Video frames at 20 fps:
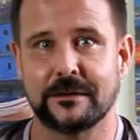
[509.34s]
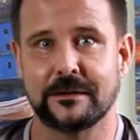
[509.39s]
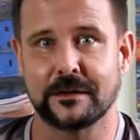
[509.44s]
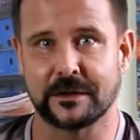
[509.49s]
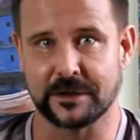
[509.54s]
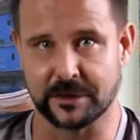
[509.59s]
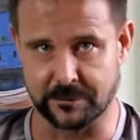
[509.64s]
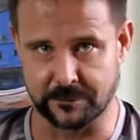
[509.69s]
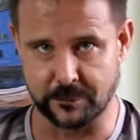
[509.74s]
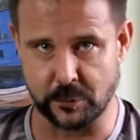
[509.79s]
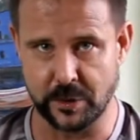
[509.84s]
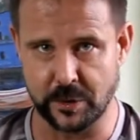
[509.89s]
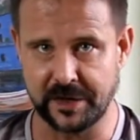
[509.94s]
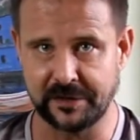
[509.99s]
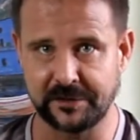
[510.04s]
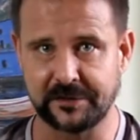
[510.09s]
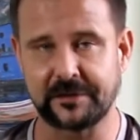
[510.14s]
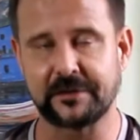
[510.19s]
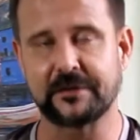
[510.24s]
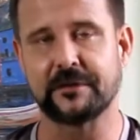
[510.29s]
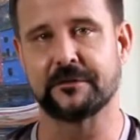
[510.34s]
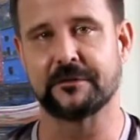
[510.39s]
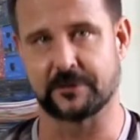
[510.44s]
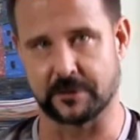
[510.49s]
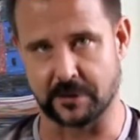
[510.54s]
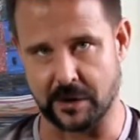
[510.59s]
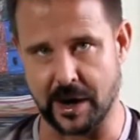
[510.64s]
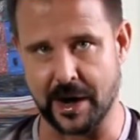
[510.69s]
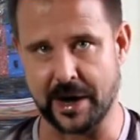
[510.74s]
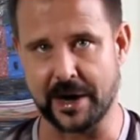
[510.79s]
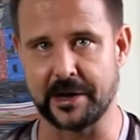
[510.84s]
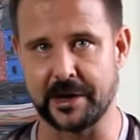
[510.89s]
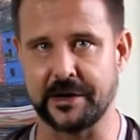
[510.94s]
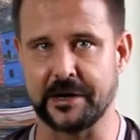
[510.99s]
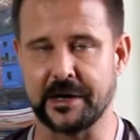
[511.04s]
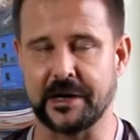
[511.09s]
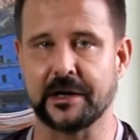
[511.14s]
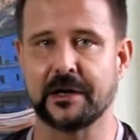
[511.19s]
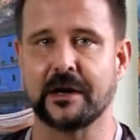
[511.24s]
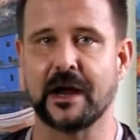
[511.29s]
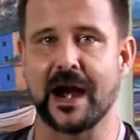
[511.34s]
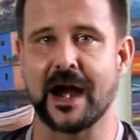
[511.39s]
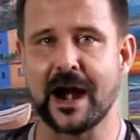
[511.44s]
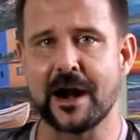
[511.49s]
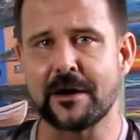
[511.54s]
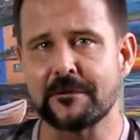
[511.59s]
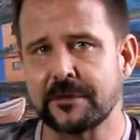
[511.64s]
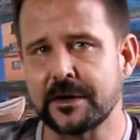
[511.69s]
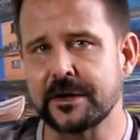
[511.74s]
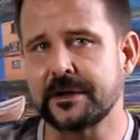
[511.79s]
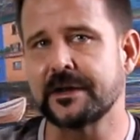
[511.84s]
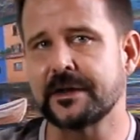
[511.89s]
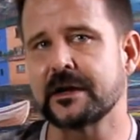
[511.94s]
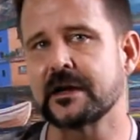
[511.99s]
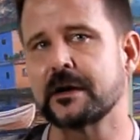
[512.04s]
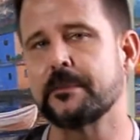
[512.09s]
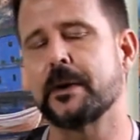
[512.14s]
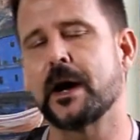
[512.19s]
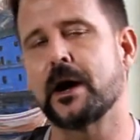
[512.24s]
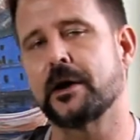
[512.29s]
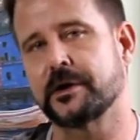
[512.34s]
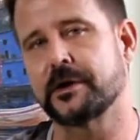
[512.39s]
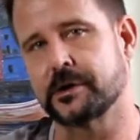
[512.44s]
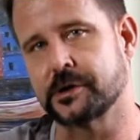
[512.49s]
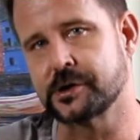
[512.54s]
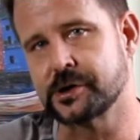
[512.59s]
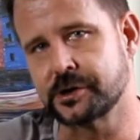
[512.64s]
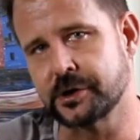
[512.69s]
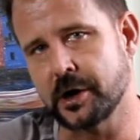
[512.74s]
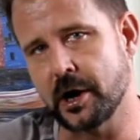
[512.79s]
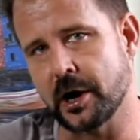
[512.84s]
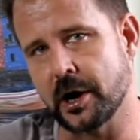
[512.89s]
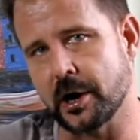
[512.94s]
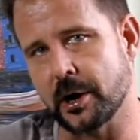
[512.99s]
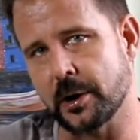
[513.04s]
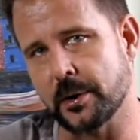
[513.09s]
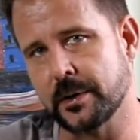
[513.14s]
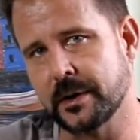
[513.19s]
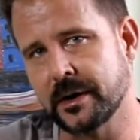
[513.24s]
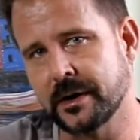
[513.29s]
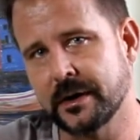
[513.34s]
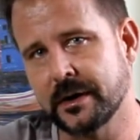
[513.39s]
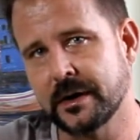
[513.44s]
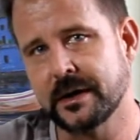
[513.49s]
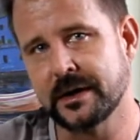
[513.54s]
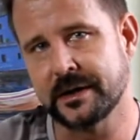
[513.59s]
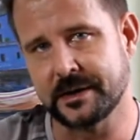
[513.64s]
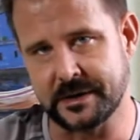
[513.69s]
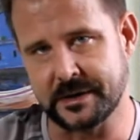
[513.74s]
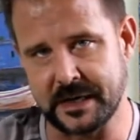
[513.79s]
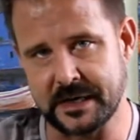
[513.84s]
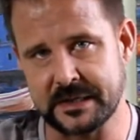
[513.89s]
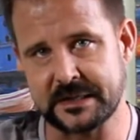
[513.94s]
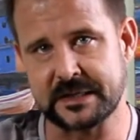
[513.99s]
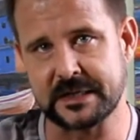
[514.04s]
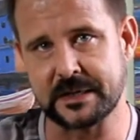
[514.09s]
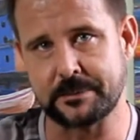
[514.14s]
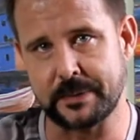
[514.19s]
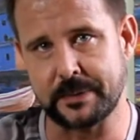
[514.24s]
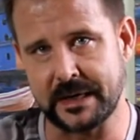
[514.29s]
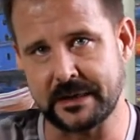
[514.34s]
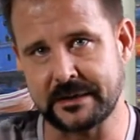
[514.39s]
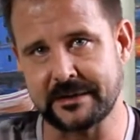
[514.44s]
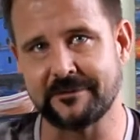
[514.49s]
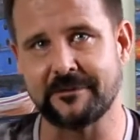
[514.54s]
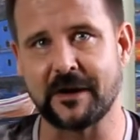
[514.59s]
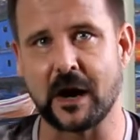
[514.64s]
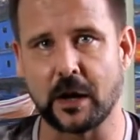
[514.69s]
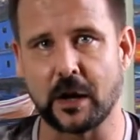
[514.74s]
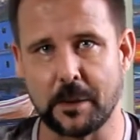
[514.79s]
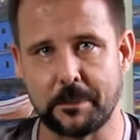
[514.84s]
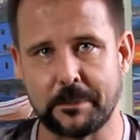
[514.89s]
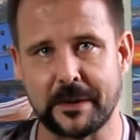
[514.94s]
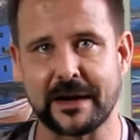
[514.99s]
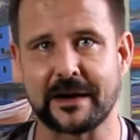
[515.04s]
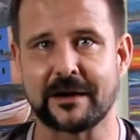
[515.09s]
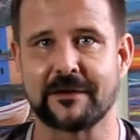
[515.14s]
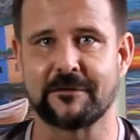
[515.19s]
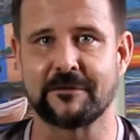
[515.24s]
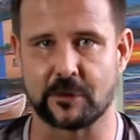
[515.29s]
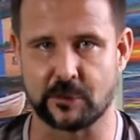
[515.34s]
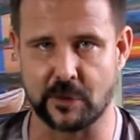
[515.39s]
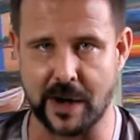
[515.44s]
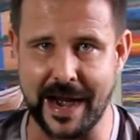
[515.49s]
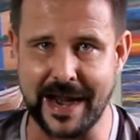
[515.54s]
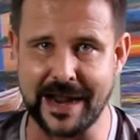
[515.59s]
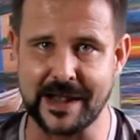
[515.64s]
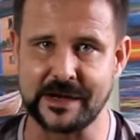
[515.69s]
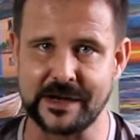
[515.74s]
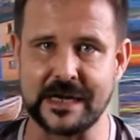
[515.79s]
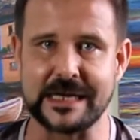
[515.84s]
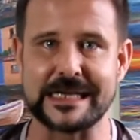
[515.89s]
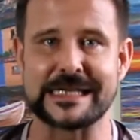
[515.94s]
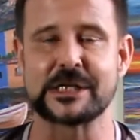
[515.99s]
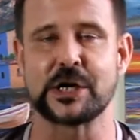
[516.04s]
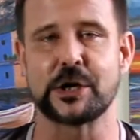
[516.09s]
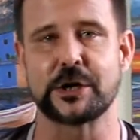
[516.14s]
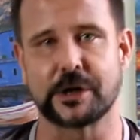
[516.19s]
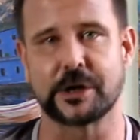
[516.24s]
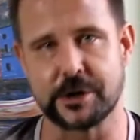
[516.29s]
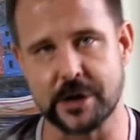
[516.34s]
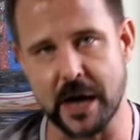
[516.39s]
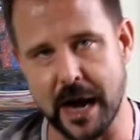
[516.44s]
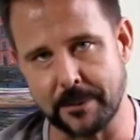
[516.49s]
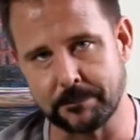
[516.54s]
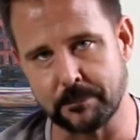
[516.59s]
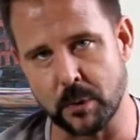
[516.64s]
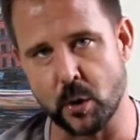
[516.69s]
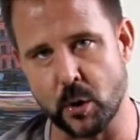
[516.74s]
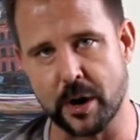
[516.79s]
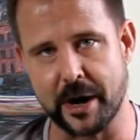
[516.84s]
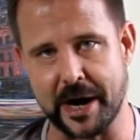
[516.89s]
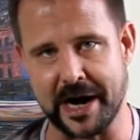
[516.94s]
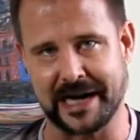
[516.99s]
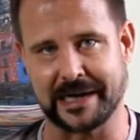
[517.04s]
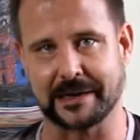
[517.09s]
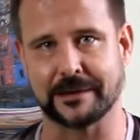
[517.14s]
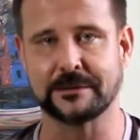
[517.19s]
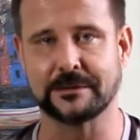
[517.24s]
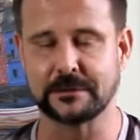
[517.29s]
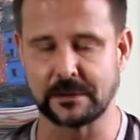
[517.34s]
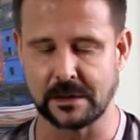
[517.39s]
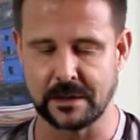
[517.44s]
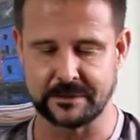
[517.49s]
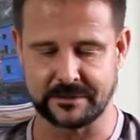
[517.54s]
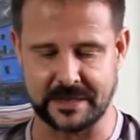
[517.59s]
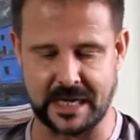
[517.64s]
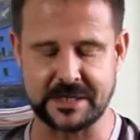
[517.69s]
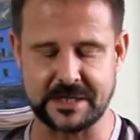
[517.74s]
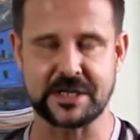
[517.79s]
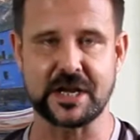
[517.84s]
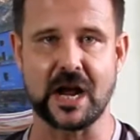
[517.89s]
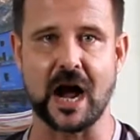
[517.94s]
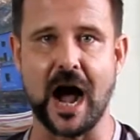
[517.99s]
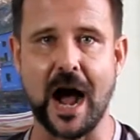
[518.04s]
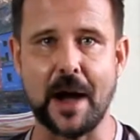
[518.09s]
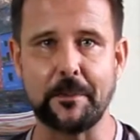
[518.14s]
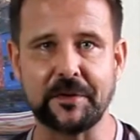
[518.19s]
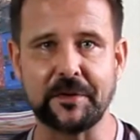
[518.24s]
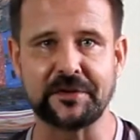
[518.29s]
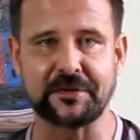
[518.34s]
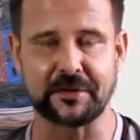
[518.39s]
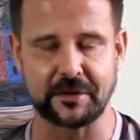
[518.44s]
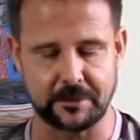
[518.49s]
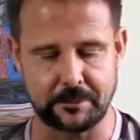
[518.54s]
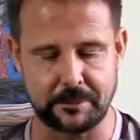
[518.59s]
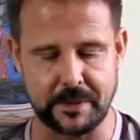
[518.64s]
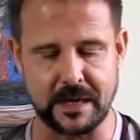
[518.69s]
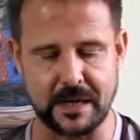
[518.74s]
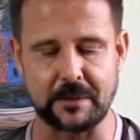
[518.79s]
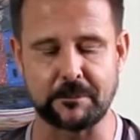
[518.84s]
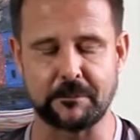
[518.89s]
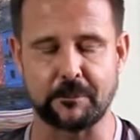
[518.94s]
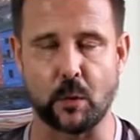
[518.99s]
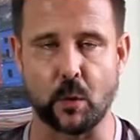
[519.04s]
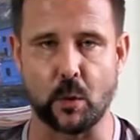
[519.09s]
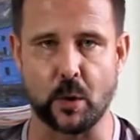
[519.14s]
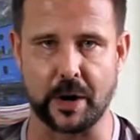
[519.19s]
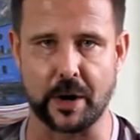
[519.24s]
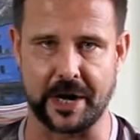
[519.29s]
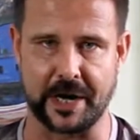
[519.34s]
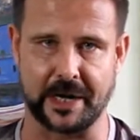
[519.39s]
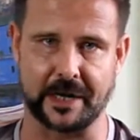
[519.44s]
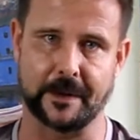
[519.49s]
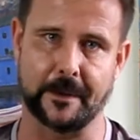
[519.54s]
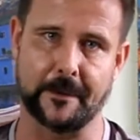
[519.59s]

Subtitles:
Your voice, variety. Everything about your show needs to be developing variety so you're not boring. That's the opposite of being boring.